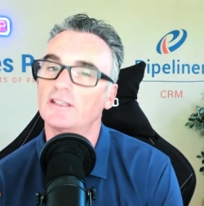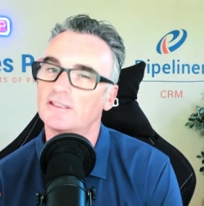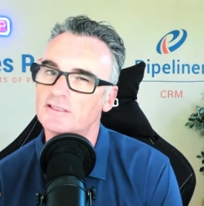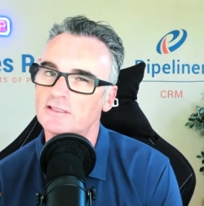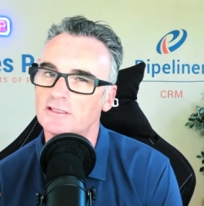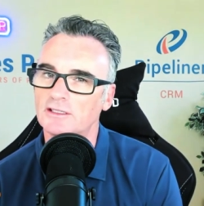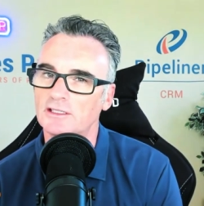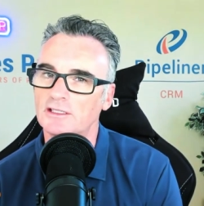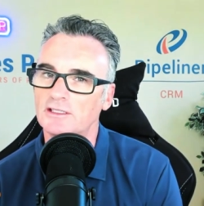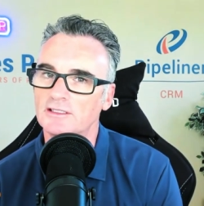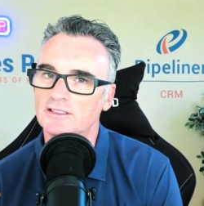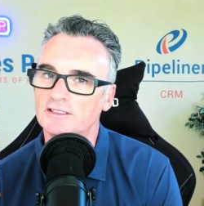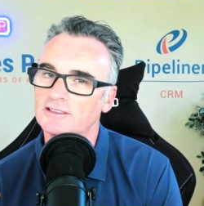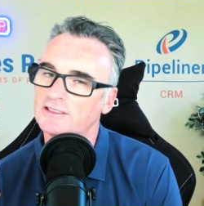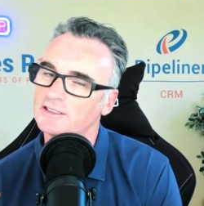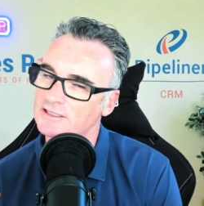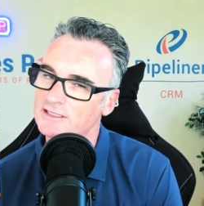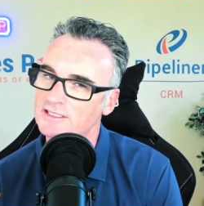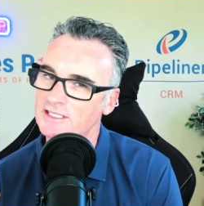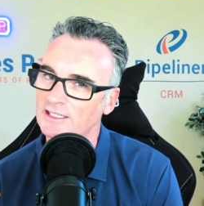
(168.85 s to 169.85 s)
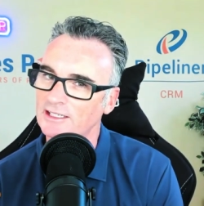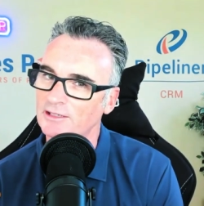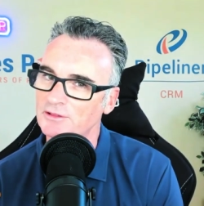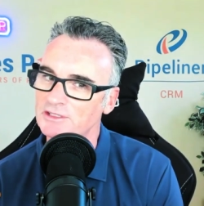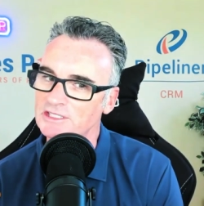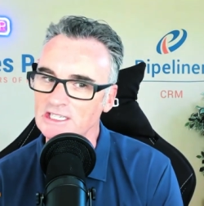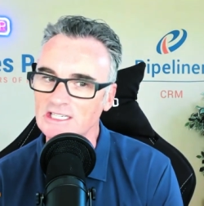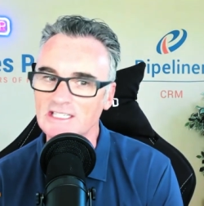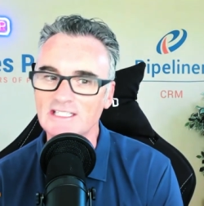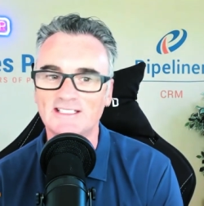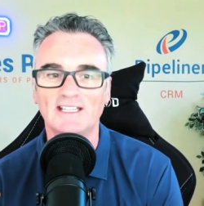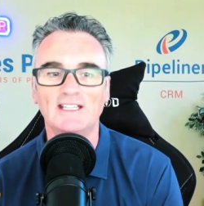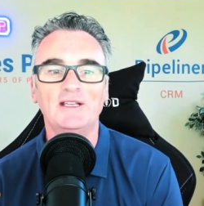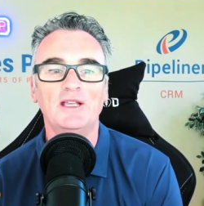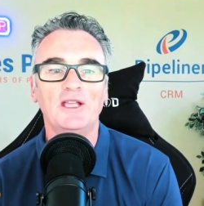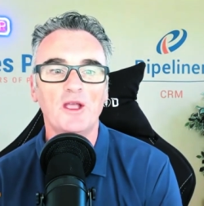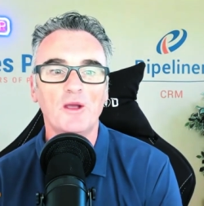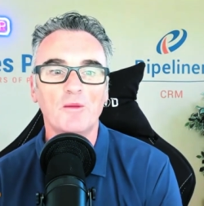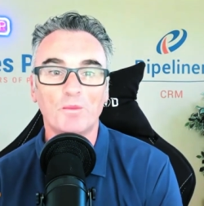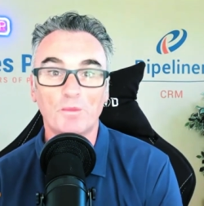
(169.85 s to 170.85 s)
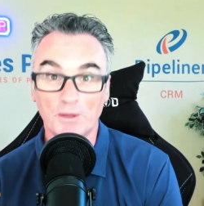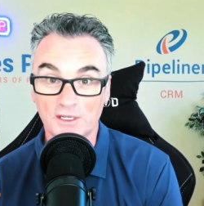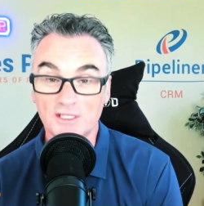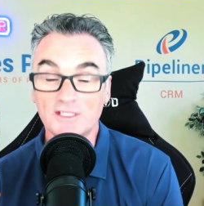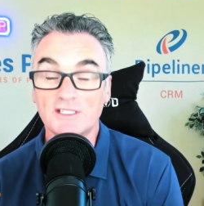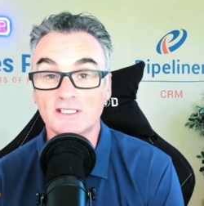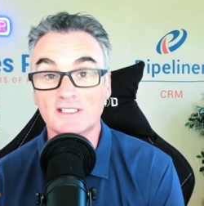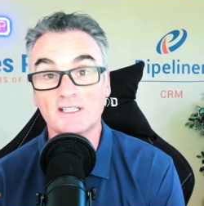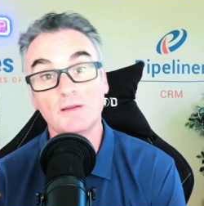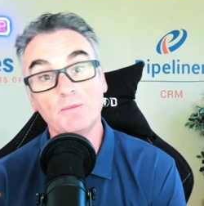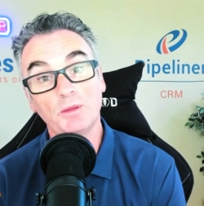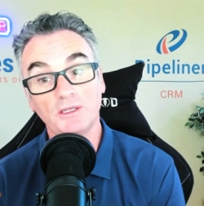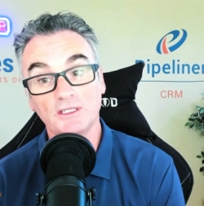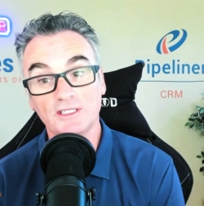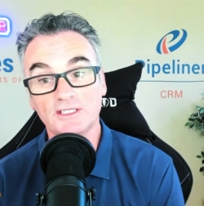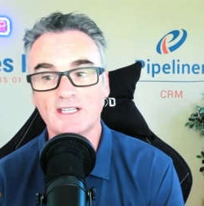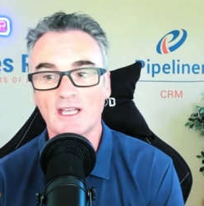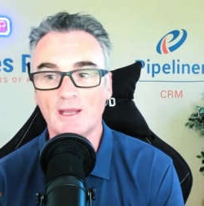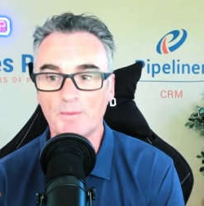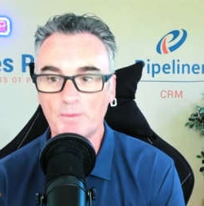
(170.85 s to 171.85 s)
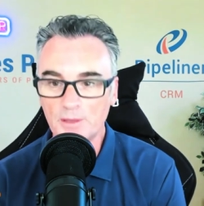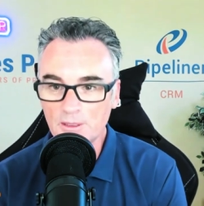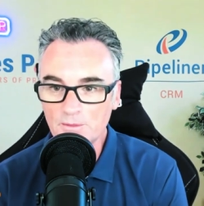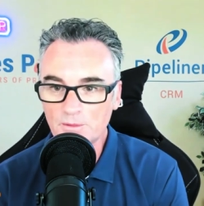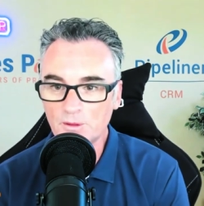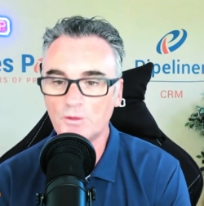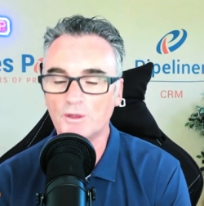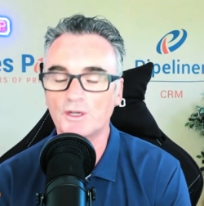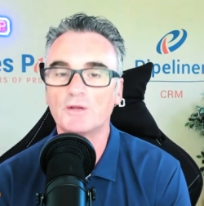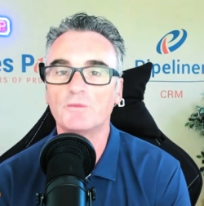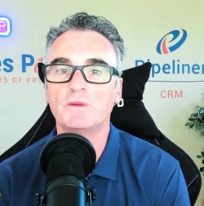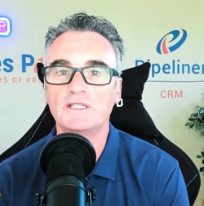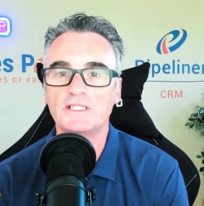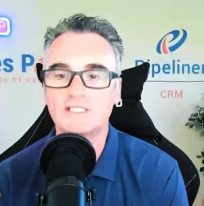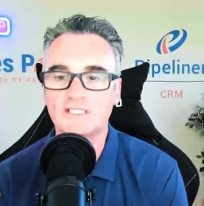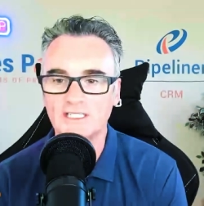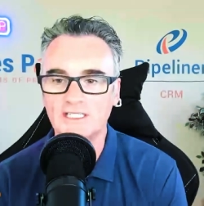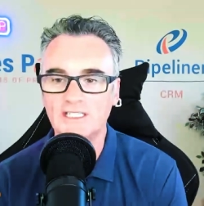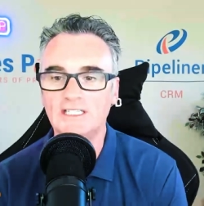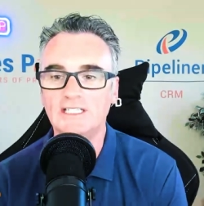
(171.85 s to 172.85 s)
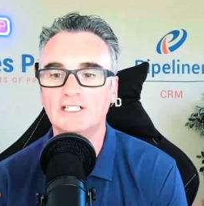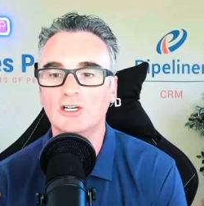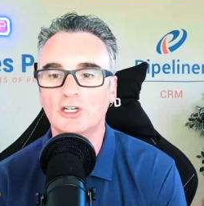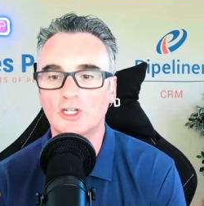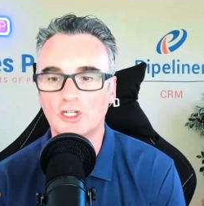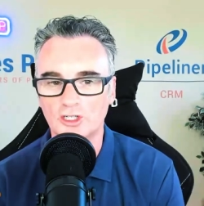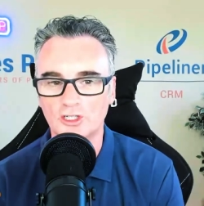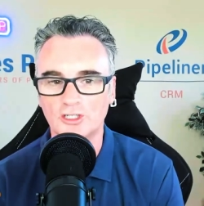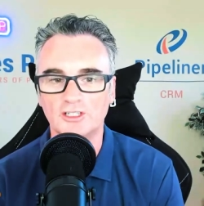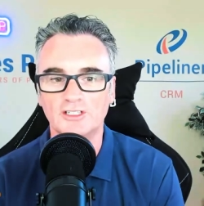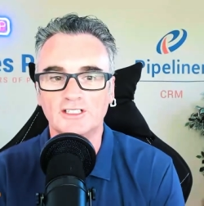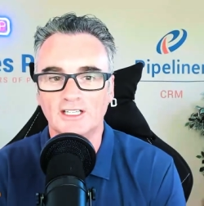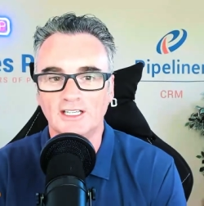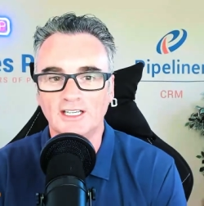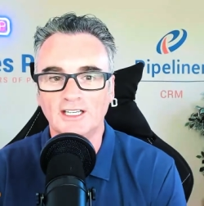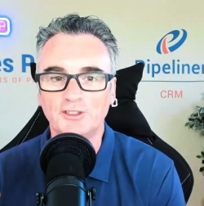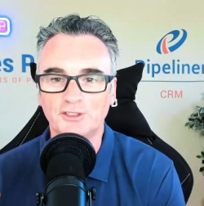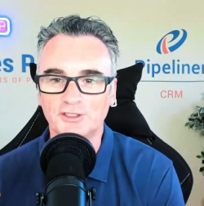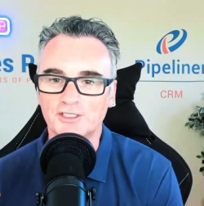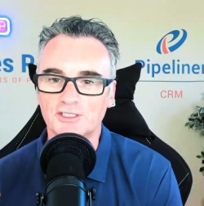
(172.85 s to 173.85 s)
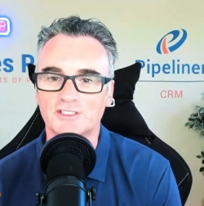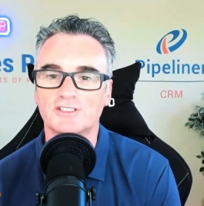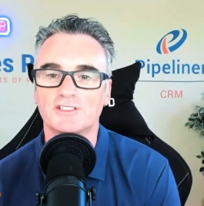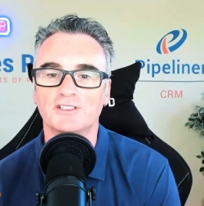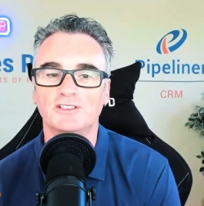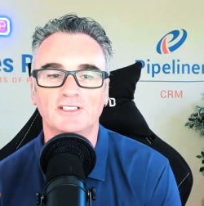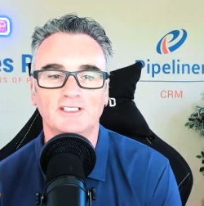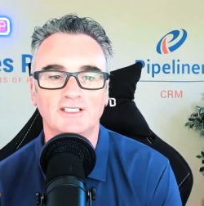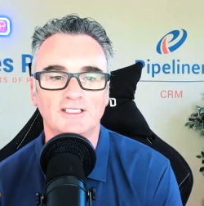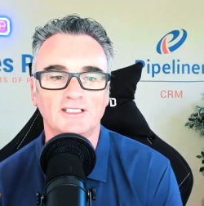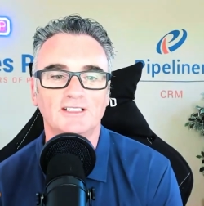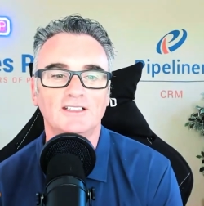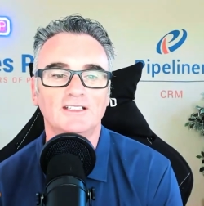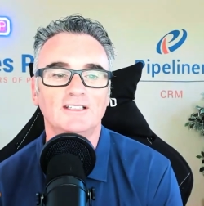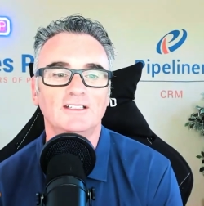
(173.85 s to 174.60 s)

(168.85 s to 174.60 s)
That's not didn't say that was easy, but it's as simple as that. People want to be seen, heard, and understood.